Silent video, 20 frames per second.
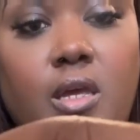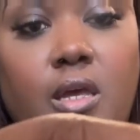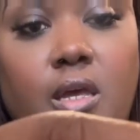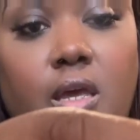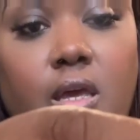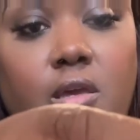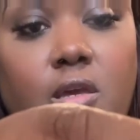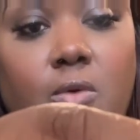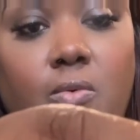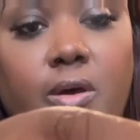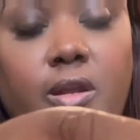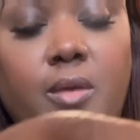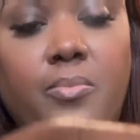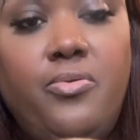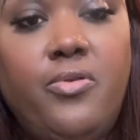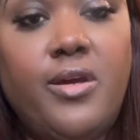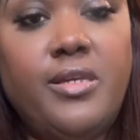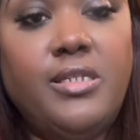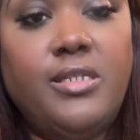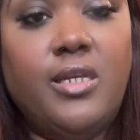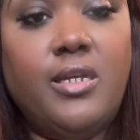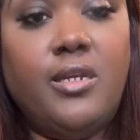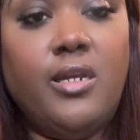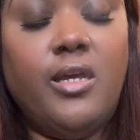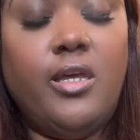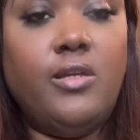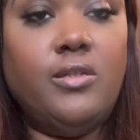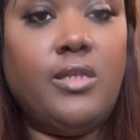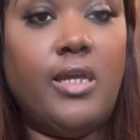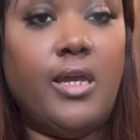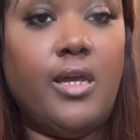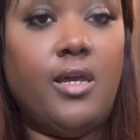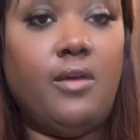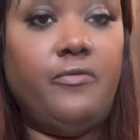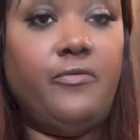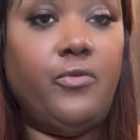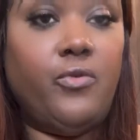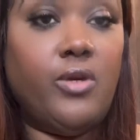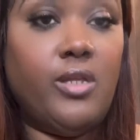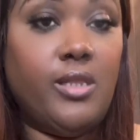And you wanna press the nail down
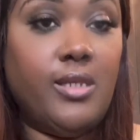for at